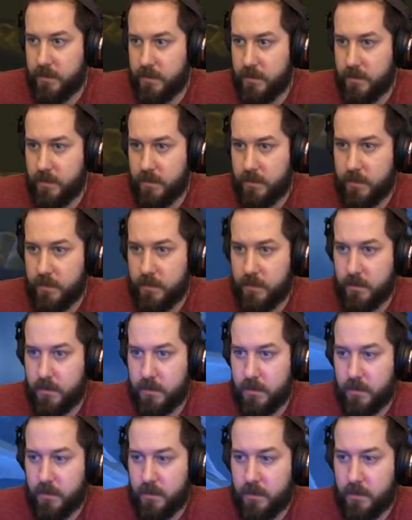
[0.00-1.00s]

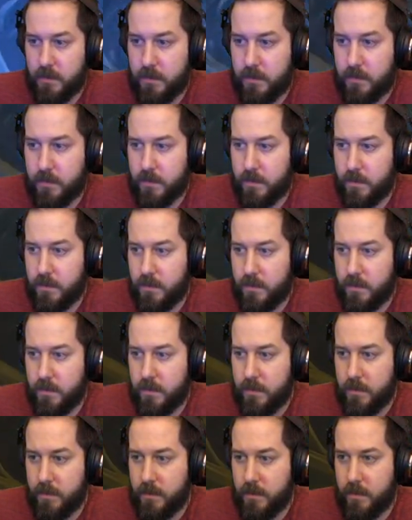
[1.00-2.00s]

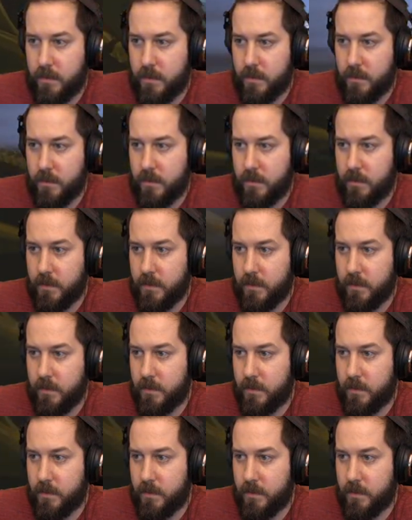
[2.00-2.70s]
[no speech]